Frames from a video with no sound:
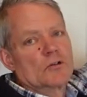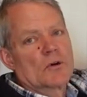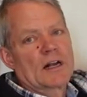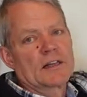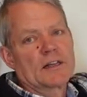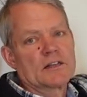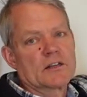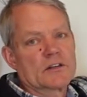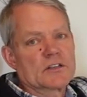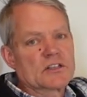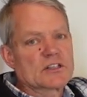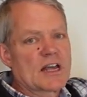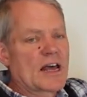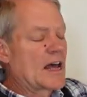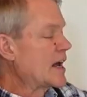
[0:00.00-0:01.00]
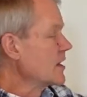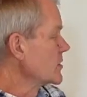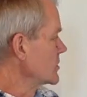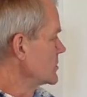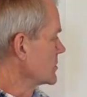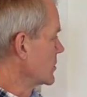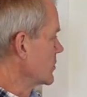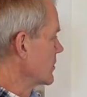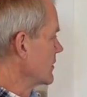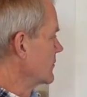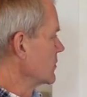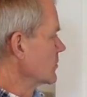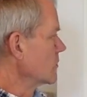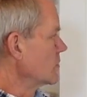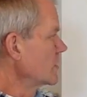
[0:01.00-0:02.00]
directly to the sash. So if
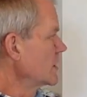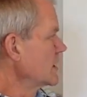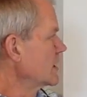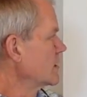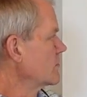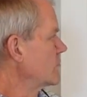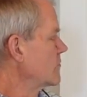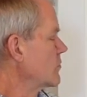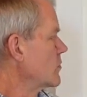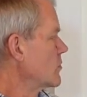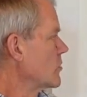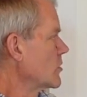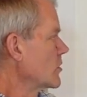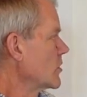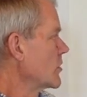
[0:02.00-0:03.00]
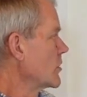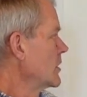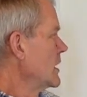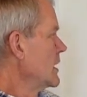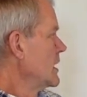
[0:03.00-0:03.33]
you're looking for